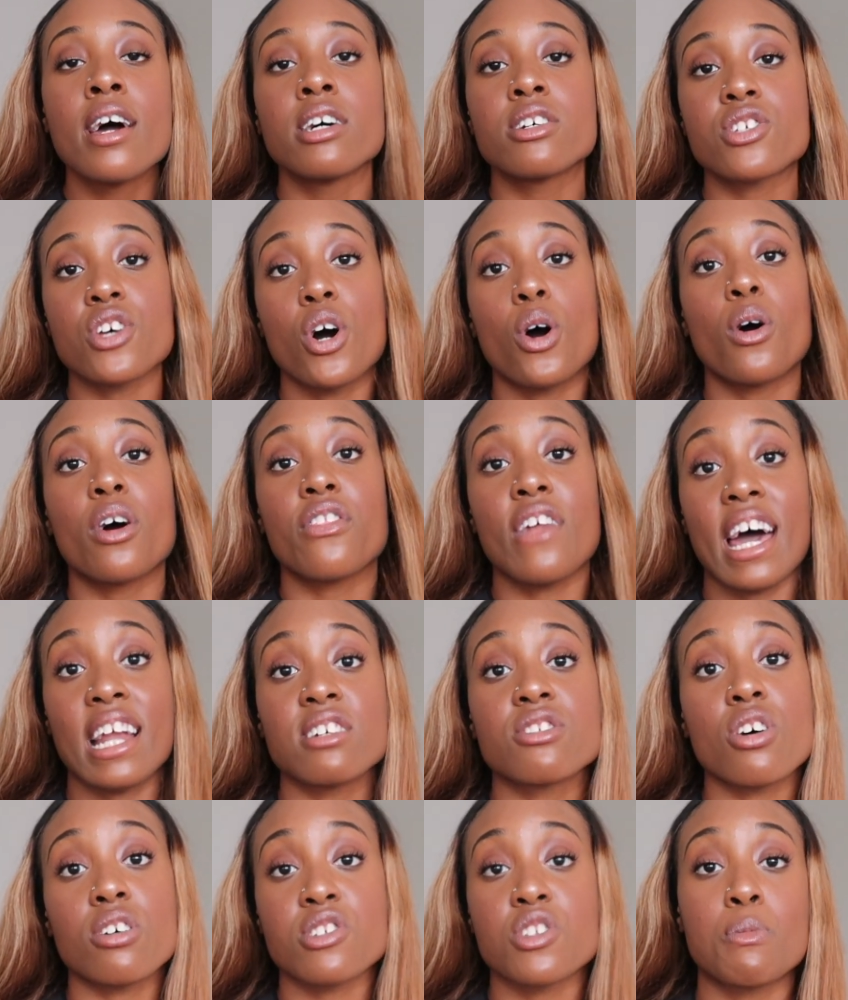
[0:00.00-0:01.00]
So that
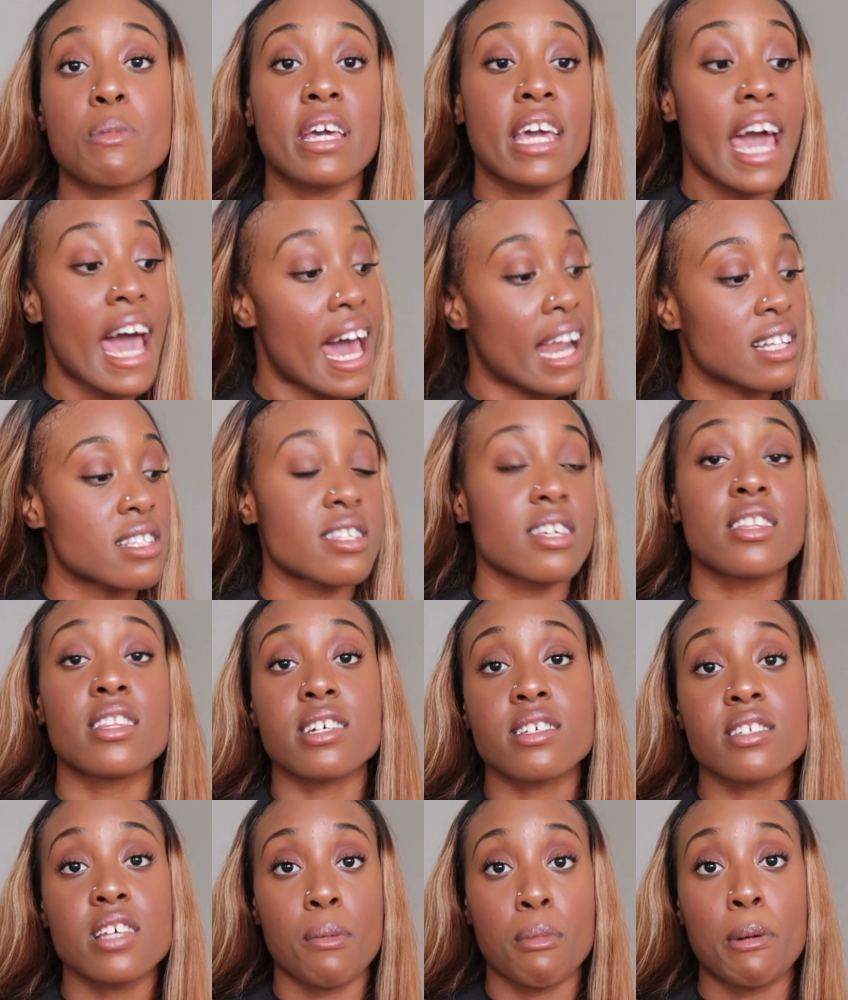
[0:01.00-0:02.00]
is also being added to
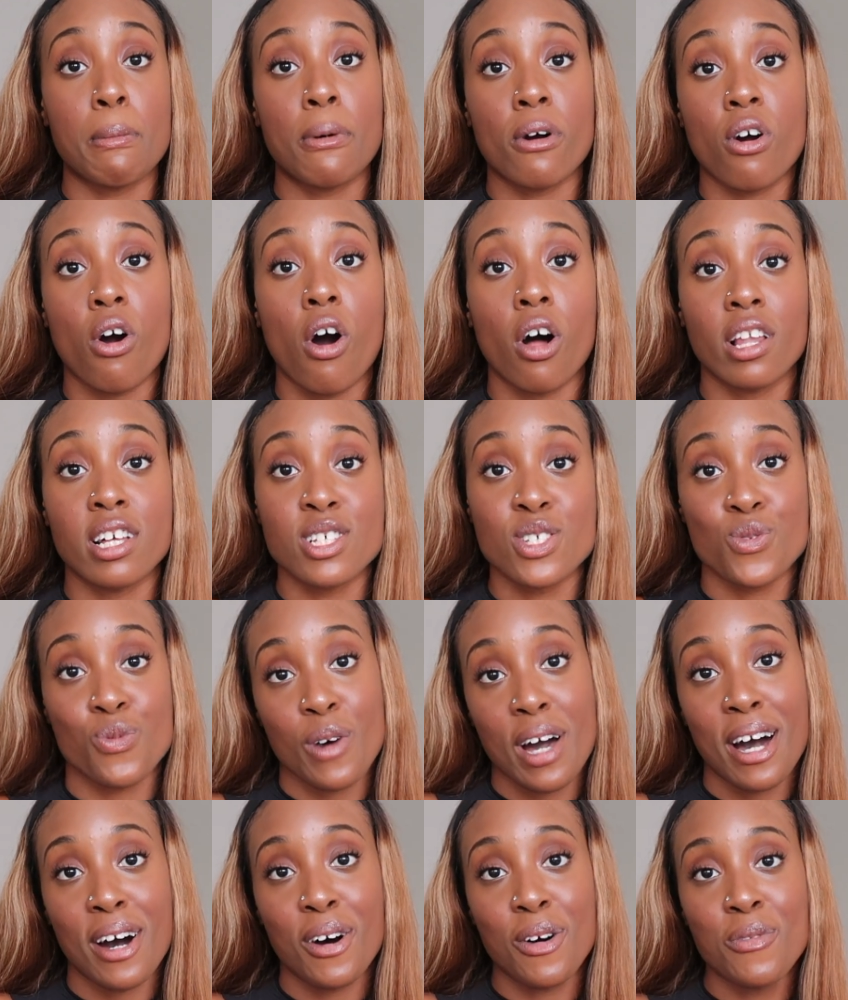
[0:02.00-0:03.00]
this summer book haul as
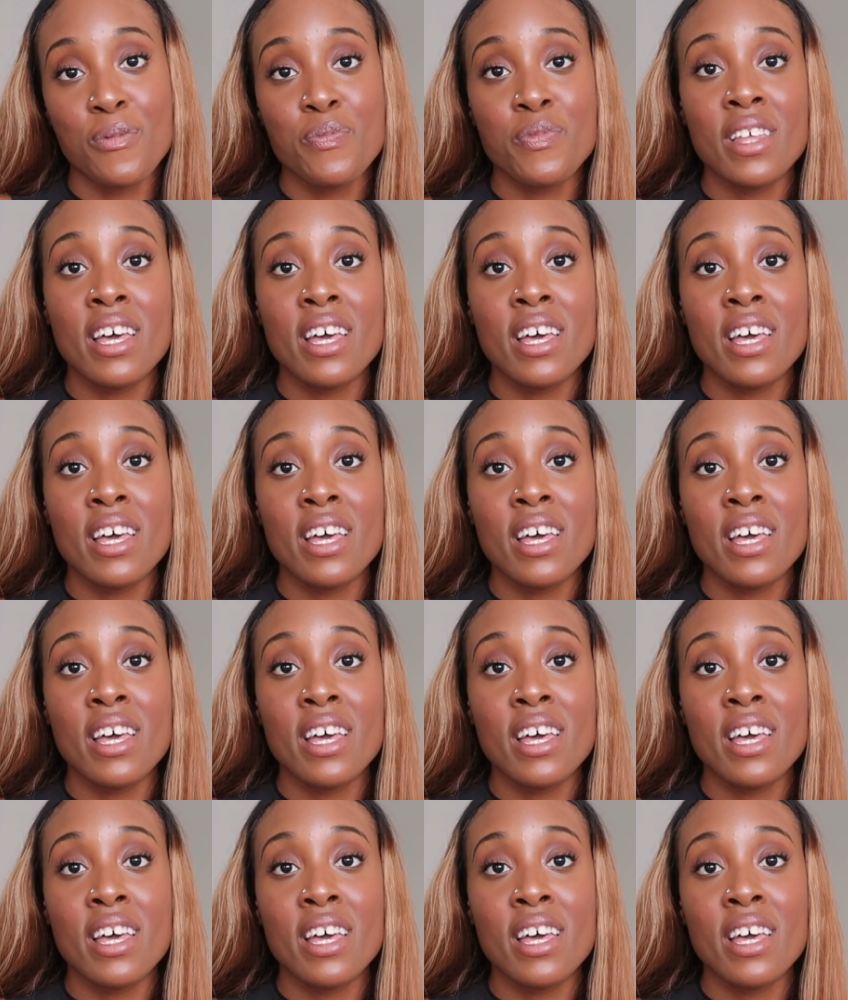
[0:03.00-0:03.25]
well.